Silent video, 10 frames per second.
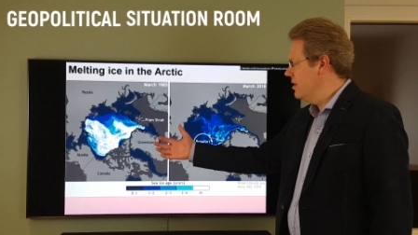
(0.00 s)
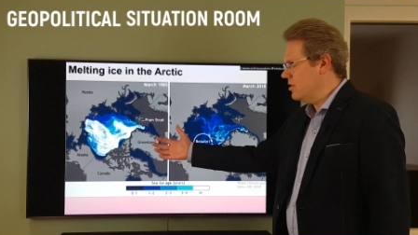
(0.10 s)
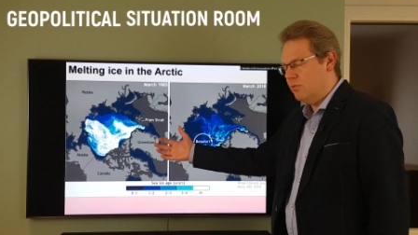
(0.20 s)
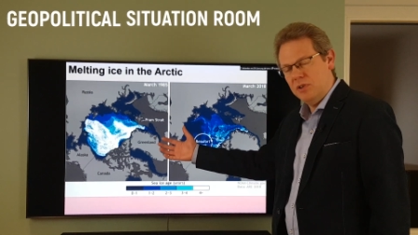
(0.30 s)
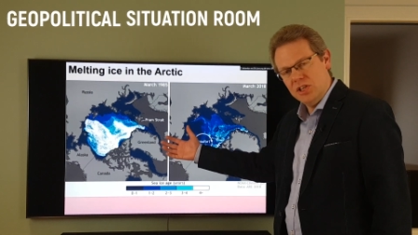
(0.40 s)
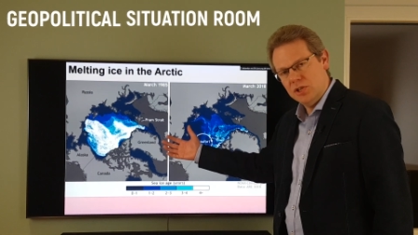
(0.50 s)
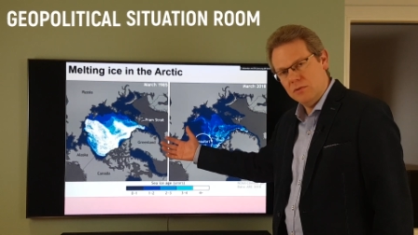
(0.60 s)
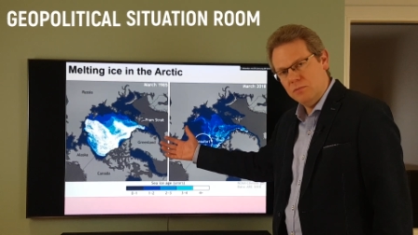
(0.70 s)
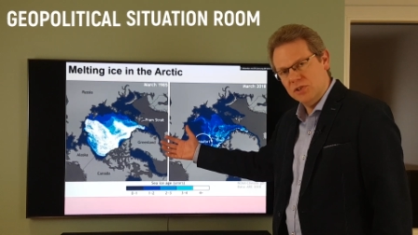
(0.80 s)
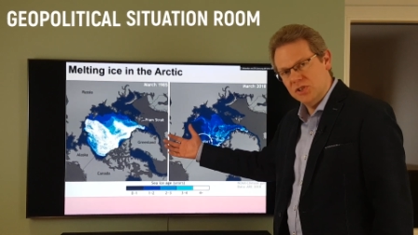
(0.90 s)
this
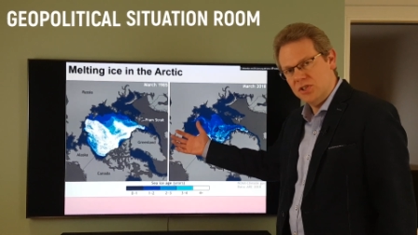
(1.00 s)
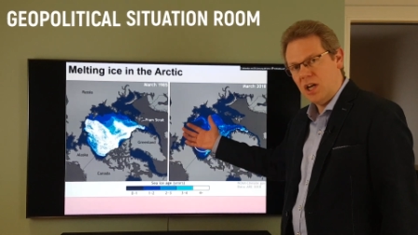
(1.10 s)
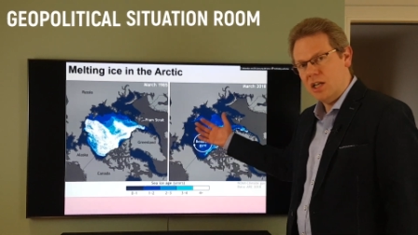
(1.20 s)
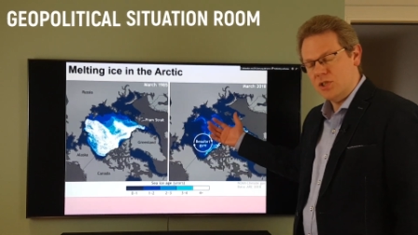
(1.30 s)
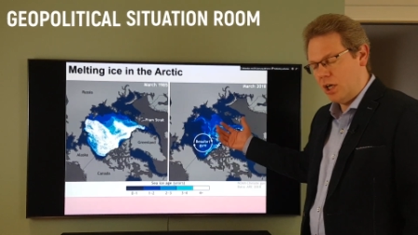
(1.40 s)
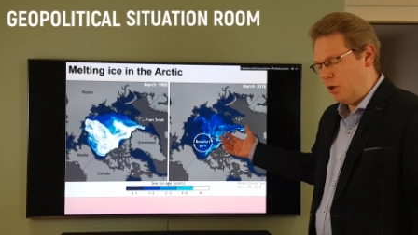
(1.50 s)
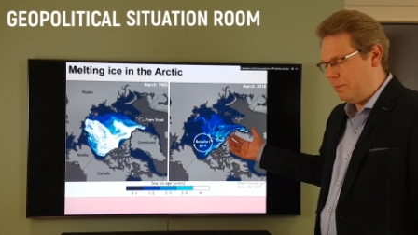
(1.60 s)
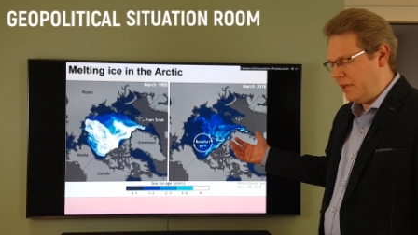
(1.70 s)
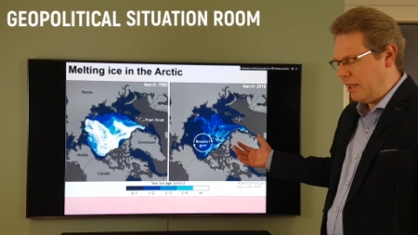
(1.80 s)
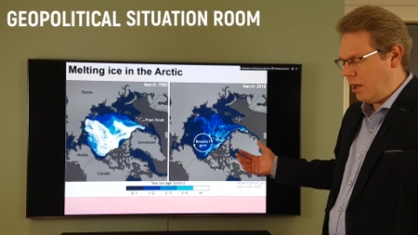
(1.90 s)
region will start
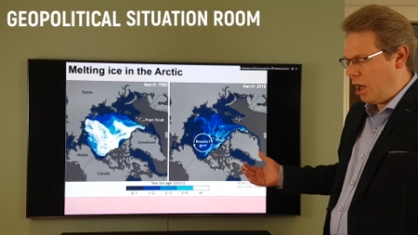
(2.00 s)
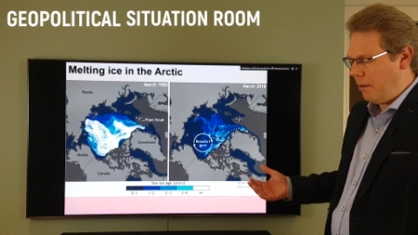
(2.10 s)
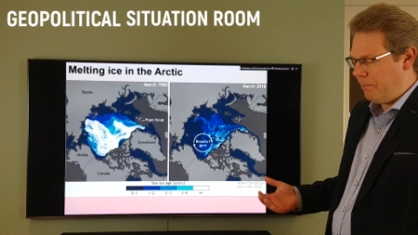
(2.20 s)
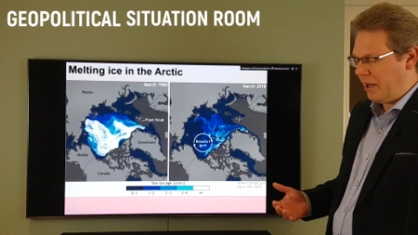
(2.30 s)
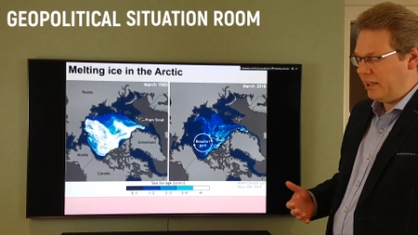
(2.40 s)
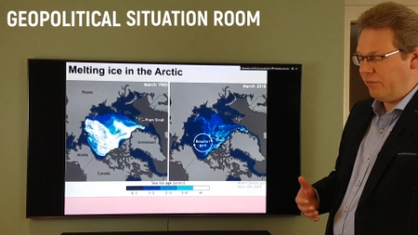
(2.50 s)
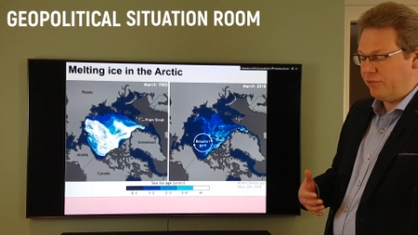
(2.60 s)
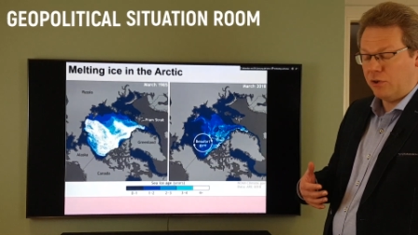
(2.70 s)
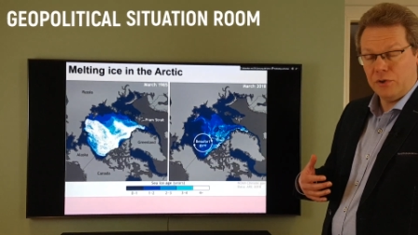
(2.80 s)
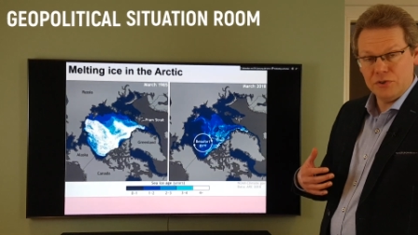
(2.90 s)
opening up, and
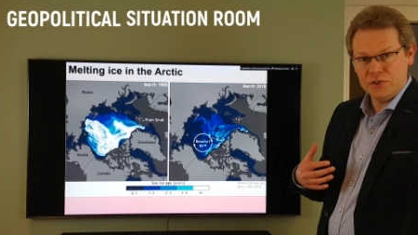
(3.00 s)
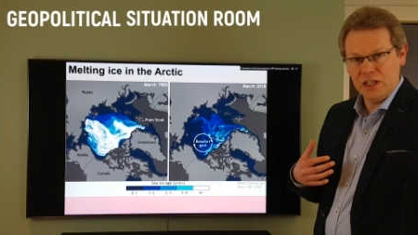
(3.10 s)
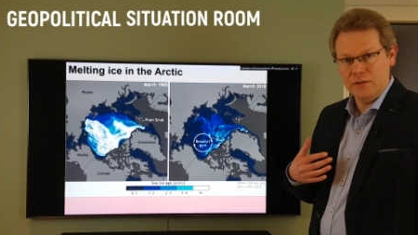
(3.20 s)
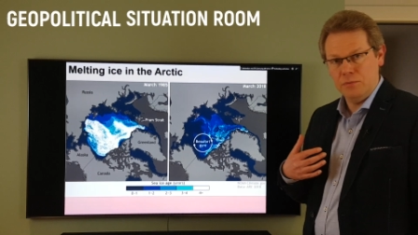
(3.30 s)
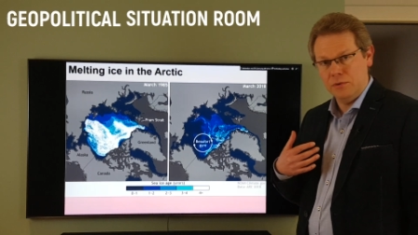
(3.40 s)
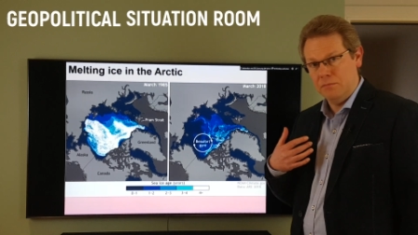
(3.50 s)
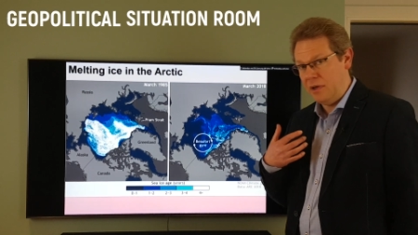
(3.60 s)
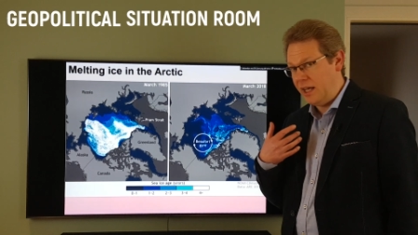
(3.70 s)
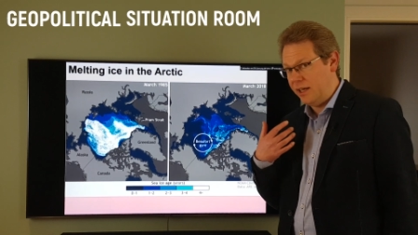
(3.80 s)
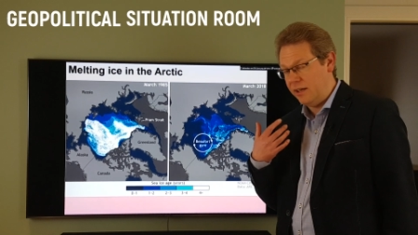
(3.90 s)
of course, it will
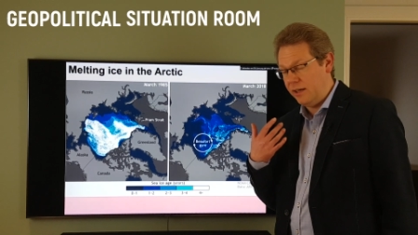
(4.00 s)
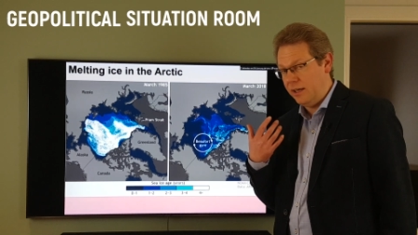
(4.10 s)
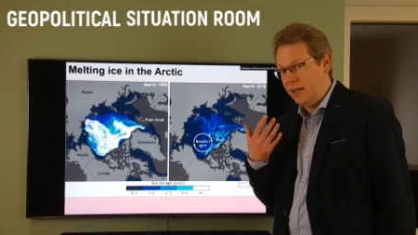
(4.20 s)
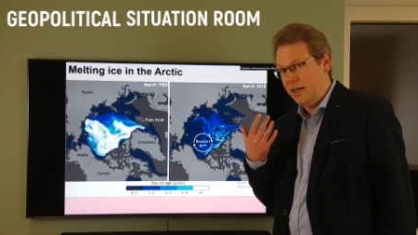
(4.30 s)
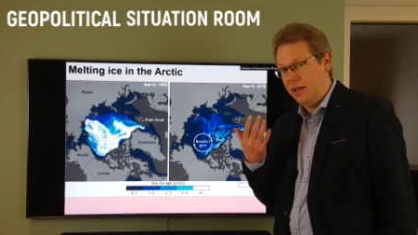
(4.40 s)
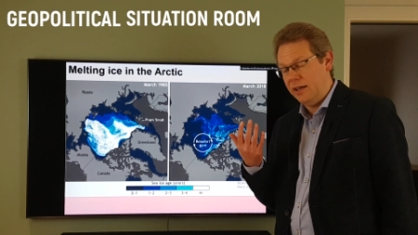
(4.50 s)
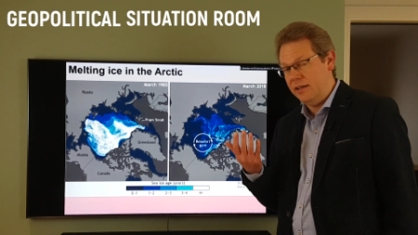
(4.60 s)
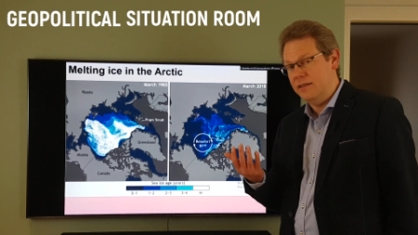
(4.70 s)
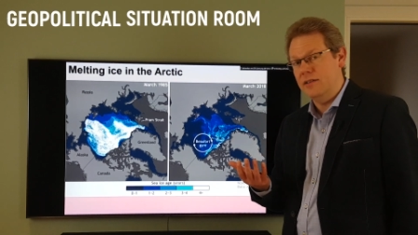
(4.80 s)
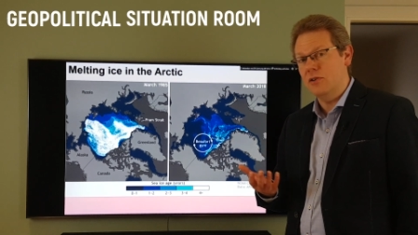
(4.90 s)
make
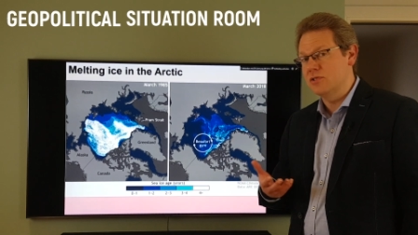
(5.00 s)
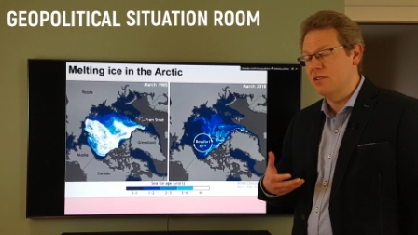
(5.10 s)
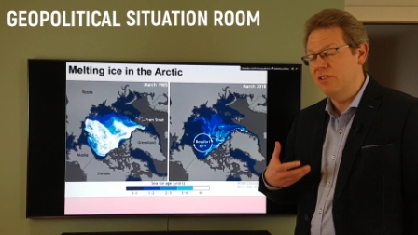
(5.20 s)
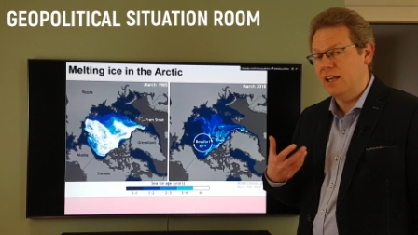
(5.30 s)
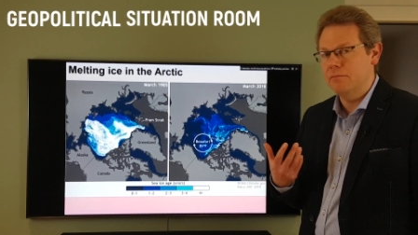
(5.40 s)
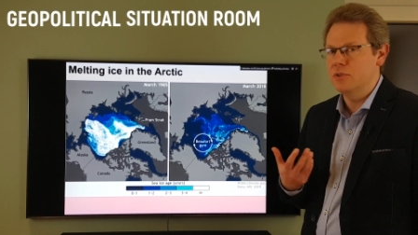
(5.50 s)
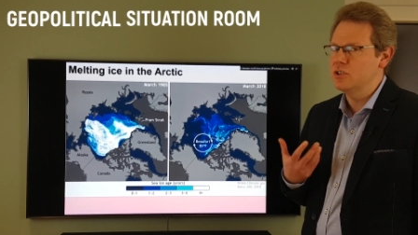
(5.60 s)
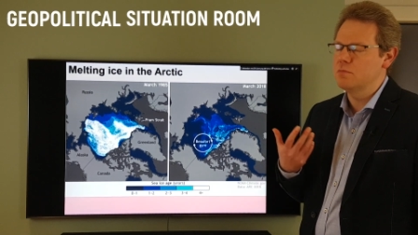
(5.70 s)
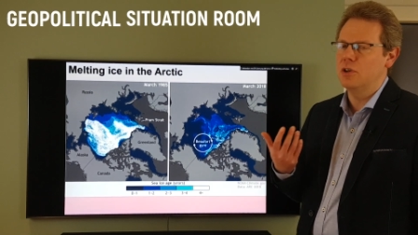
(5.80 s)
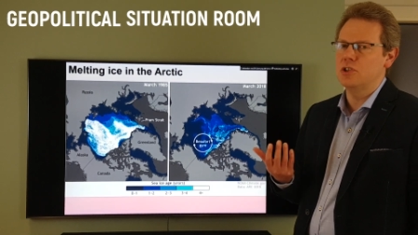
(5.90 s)
those
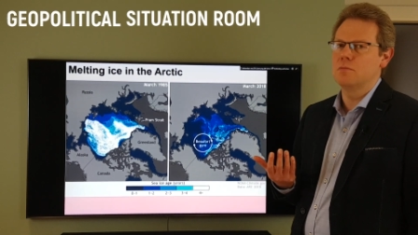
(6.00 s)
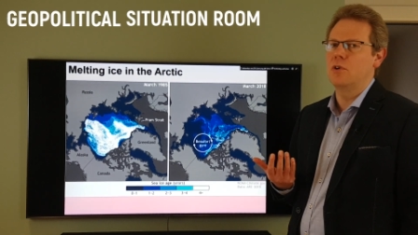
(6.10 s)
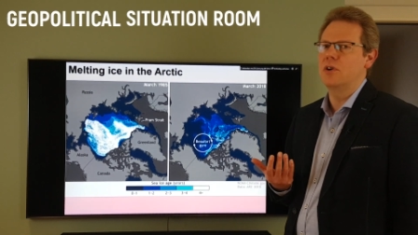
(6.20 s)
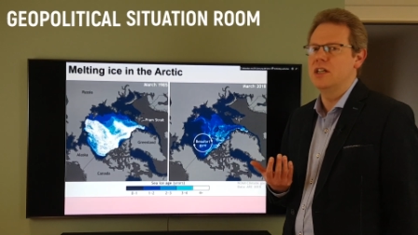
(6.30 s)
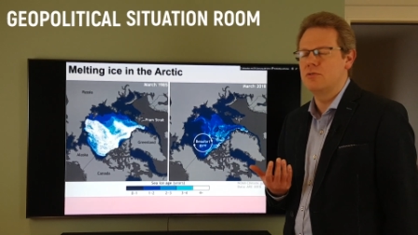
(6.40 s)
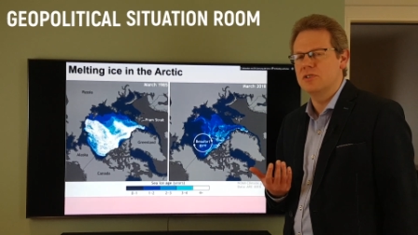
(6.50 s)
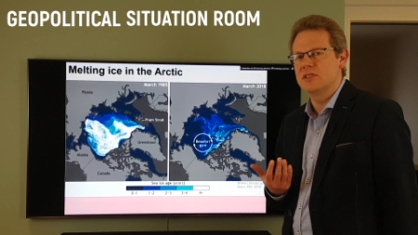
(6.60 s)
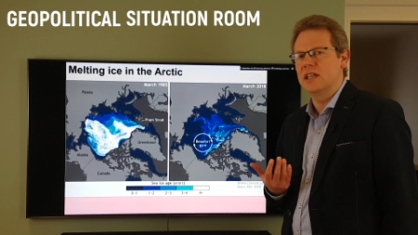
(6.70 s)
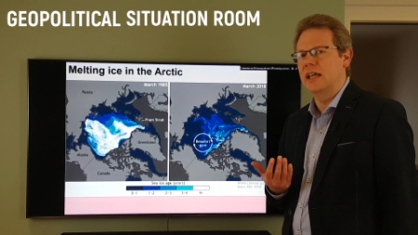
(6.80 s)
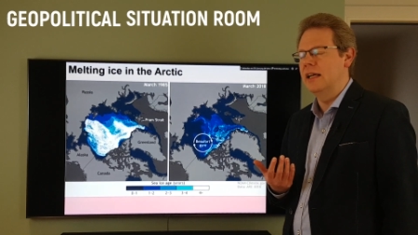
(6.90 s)
developments much more
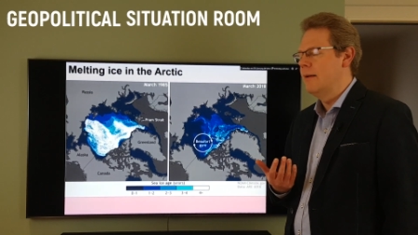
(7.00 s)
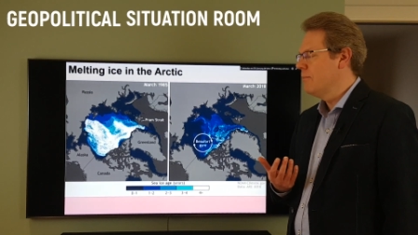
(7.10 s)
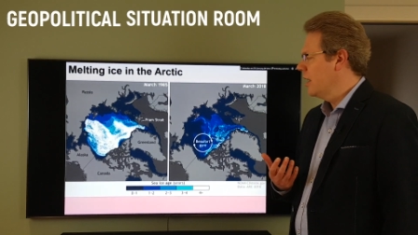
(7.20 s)
interesting